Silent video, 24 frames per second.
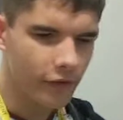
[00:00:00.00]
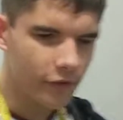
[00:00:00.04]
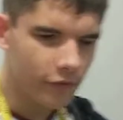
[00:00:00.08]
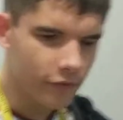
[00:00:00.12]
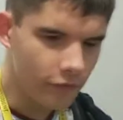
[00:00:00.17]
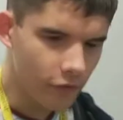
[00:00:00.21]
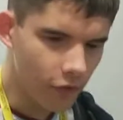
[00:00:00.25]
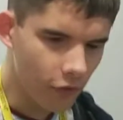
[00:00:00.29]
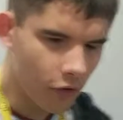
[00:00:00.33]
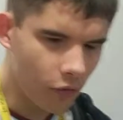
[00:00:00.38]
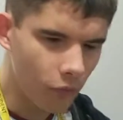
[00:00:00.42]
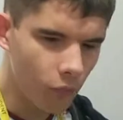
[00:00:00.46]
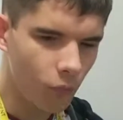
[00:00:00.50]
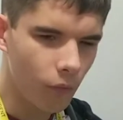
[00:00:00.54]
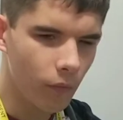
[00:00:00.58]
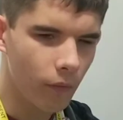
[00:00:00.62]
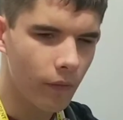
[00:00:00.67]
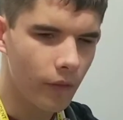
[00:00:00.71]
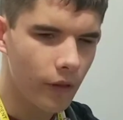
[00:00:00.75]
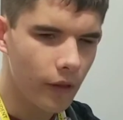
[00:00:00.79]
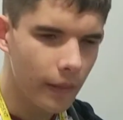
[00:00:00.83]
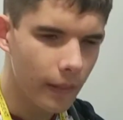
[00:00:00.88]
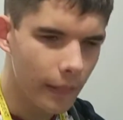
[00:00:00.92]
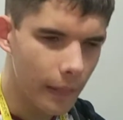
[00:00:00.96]
So
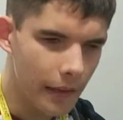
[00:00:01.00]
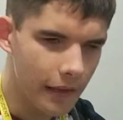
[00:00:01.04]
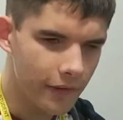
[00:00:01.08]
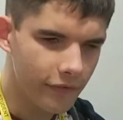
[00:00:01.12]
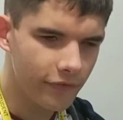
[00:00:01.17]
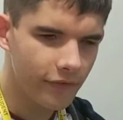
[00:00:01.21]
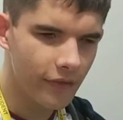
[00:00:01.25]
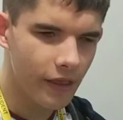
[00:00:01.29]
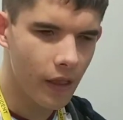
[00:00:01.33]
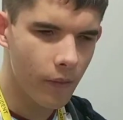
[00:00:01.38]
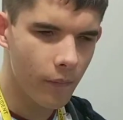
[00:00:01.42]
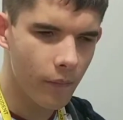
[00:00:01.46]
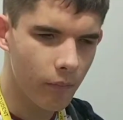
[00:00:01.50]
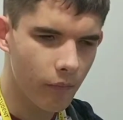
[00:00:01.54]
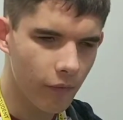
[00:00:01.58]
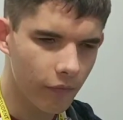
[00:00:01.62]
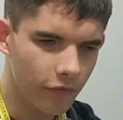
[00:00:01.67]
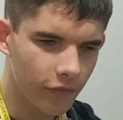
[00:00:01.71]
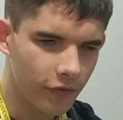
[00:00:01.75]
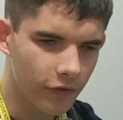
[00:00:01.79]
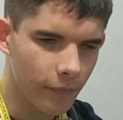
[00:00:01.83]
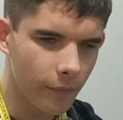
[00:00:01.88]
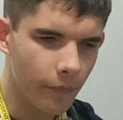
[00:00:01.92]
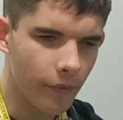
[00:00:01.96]
let's say we
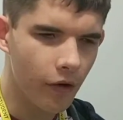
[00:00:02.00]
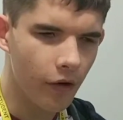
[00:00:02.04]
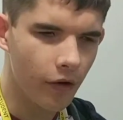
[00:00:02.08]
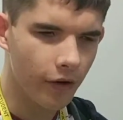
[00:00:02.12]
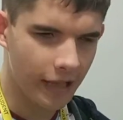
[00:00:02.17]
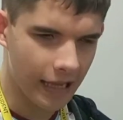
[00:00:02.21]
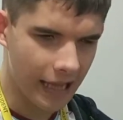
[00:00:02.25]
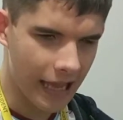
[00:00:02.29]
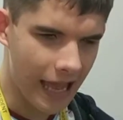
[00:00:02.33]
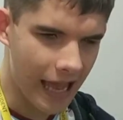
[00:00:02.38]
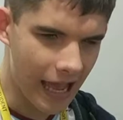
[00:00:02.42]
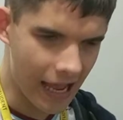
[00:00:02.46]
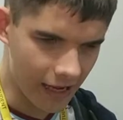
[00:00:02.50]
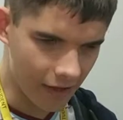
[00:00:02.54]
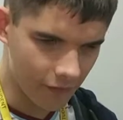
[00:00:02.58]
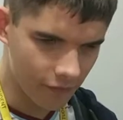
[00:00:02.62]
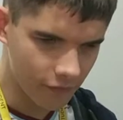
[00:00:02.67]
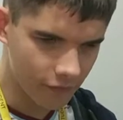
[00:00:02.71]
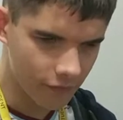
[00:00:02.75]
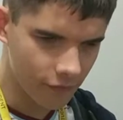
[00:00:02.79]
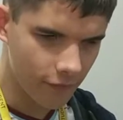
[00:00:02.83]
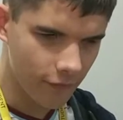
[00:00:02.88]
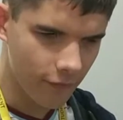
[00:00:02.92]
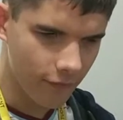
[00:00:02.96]
wanted a mark
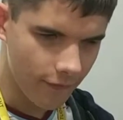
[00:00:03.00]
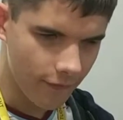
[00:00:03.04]
X,